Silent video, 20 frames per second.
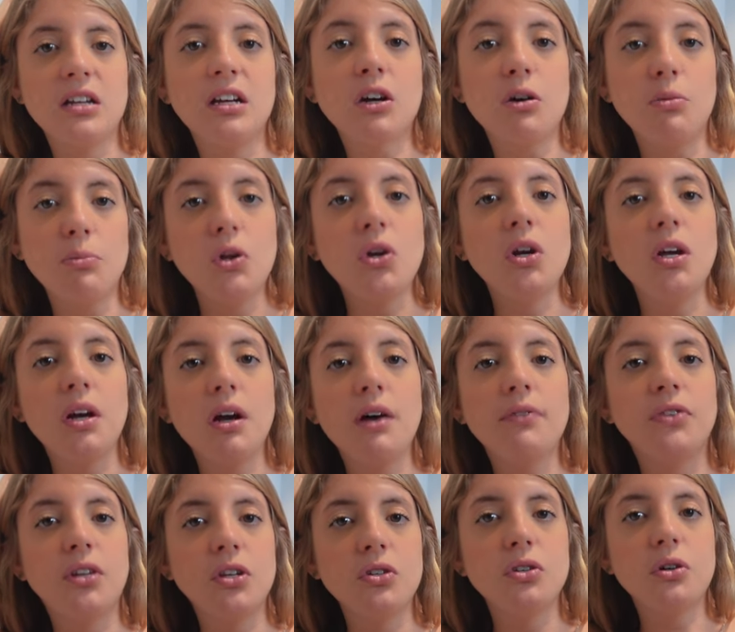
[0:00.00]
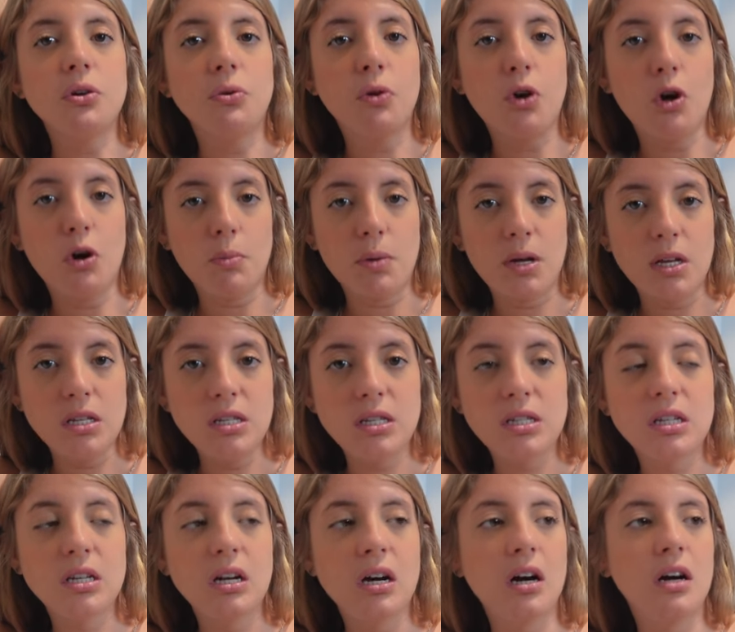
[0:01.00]
community of digital
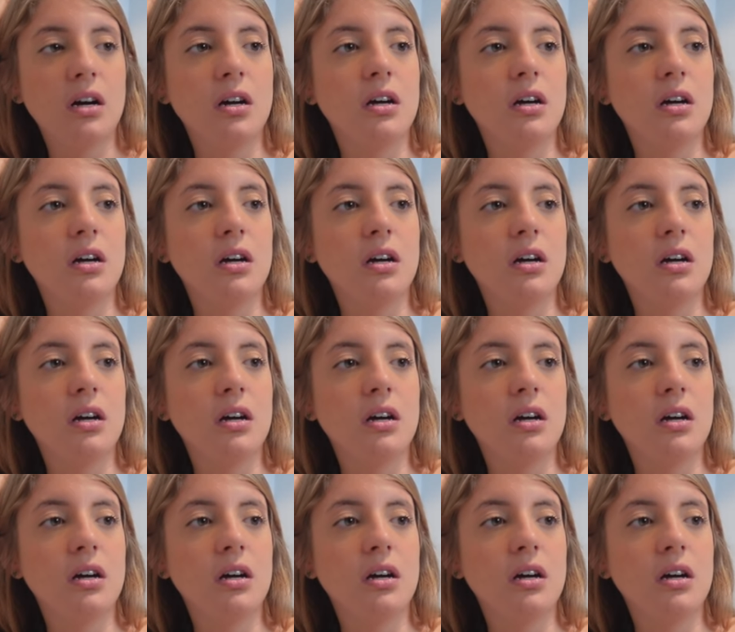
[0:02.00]
nomads